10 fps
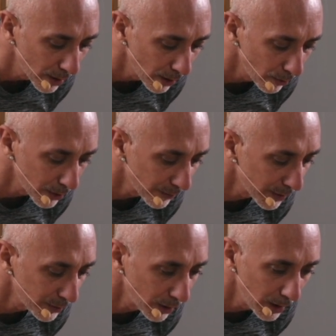And when you
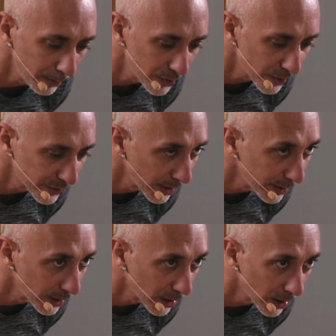find your limit, just stay
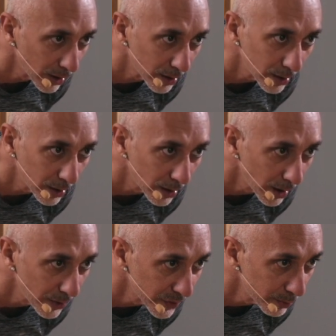there.
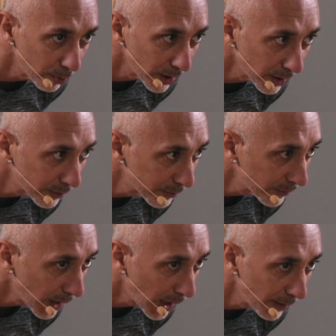And just breathe
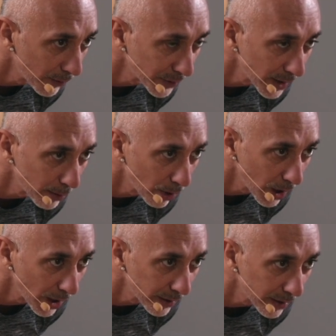5 or 10
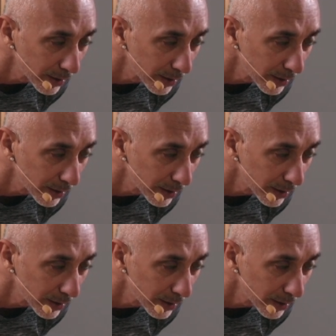breaths.